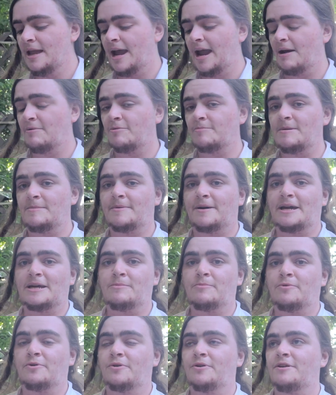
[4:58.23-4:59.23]
I will be buying
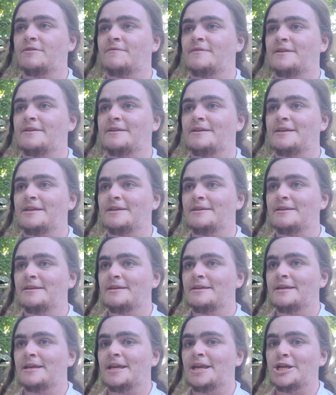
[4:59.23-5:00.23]
more
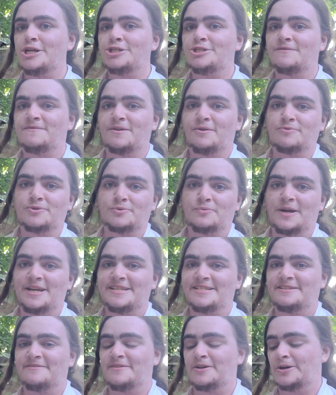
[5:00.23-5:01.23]
each of those
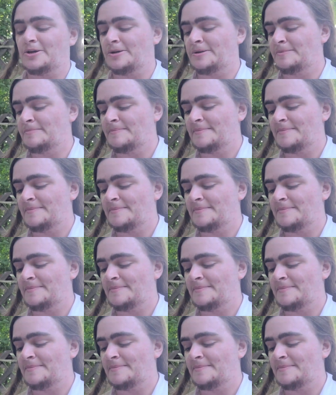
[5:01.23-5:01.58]
weights of yarn.